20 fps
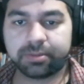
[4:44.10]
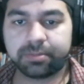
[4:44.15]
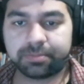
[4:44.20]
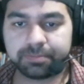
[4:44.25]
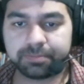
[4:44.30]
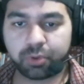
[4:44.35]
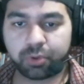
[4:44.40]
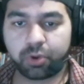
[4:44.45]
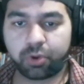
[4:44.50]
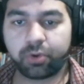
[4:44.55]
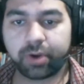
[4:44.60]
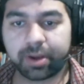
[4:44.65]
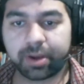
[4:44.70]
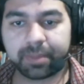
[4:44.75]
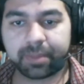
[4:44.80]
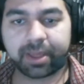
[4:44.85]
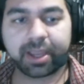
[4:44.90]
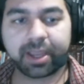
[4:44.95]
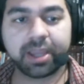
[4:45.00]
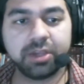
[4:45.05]
program.
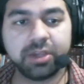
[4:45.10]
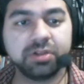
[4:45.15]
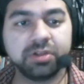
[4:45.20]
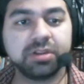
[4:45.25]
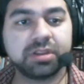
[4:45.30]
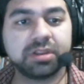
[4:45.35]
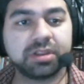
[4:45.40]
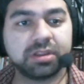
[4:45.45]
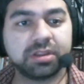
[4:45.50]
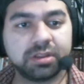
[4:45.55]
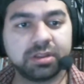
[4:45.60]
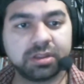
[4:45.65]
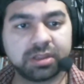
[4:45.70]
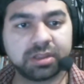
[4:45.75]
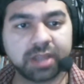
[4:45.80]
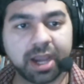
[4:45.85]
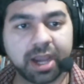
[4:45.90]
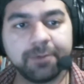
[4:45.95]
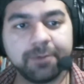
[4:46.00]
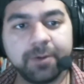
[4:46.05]
Like, I used
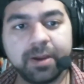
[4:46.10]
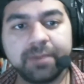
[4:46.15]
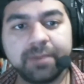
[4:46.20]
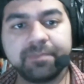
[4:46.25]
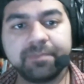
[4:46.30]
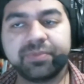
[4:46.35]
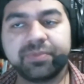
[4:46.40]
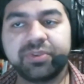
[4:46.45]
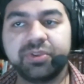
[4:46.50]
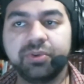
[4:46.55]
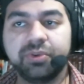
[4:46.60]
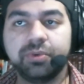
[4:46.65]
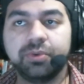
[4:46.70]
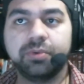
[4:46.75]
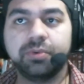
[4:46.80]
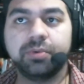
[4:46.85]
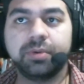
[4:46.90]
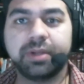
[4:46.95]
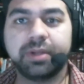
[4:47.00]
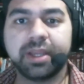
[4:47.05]
Skyrim
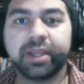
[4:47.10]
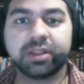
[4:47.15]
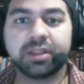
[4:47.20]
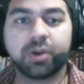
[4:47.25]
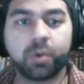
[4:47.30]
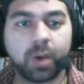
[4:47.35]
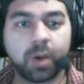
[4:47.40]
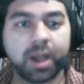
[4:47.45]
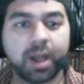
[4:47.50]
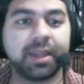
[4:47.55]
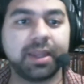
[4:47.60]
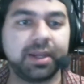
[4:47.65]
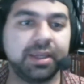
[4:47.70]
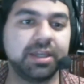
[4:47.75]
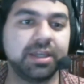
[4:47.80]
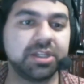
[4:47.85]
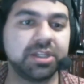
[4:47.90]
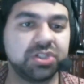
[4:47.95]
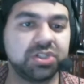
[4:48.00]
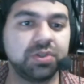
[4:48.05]
to get the
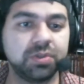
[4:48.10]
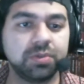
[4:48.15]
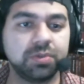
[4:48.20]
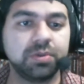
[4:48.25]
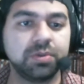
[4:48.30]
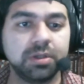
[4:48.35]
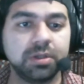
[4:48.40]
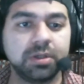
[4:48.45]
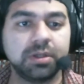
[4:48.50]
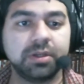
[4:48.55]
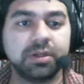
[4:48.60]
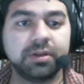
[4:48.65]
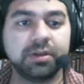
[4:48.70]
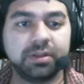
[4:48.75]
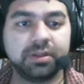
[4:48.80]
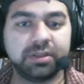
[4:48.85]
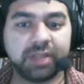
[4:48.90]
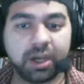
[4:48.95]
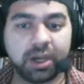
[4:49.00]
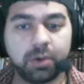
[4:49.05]
quality issue
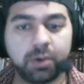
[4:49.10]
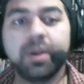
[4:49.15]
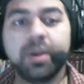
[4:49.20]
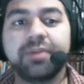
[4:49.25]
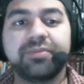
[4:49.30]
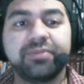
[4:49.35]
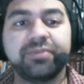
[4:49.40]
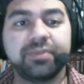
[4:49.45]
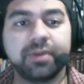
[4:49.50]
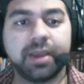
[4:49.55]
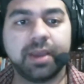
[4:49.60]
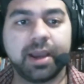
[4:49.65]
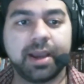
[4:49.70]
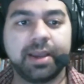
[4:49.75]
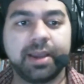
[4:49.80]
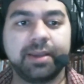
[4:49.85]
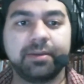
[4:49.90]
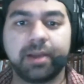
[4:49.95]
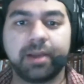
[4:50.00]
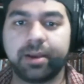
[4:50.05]
dealt with.
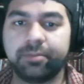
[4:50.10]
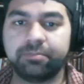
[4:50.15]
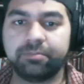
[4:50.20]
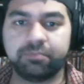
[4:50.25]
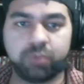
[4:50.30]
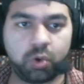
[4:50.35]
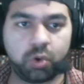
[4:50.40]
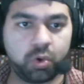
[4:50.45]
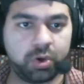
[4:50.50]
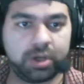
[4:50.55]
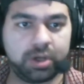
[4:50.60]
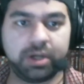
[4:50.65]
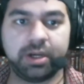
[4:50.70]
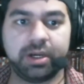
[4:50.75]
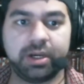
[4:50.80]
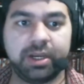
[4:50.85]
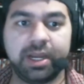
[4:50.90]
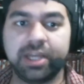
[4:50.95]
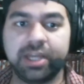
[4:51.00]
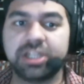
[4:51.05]
I recorded
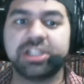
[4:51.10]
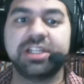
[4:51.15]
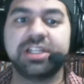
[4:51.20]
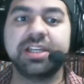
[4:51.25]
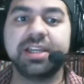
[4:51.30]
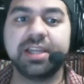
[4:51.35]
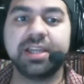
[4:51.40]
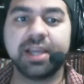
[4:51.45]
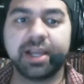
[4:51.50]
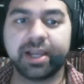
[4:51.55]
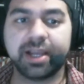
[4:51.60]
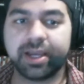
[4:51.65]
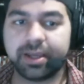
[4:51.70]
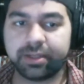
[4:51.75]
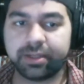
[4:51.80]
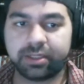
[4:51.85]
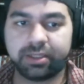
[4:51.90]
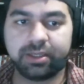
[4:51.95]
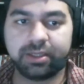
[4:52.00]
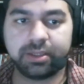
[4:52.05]
it in HD, I
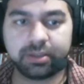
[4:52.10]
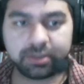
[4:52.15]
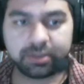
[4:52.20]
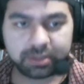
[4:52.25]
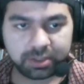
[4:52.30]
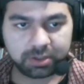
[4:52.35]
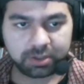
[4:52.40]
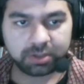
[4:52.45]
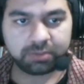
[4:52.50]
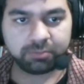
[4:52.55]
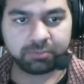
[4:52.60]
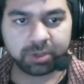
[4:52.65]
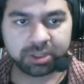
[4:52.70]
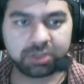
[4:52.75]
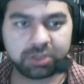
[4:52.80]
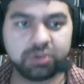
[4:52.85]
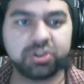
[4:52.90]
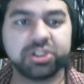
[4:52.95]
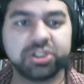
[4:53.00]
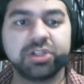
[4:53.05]
got the
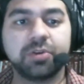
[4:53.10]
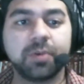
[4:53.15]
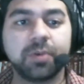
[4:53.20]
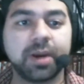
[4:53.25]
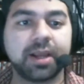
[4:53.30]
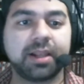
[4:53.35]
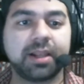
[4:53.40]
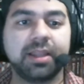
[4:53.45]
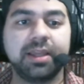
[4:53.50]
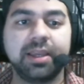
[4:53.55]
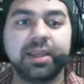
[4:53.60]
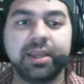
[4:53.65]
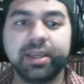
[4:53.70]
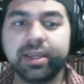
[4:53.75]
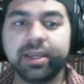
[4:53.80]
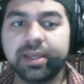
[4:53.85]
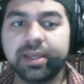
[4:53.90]
resolution correctly,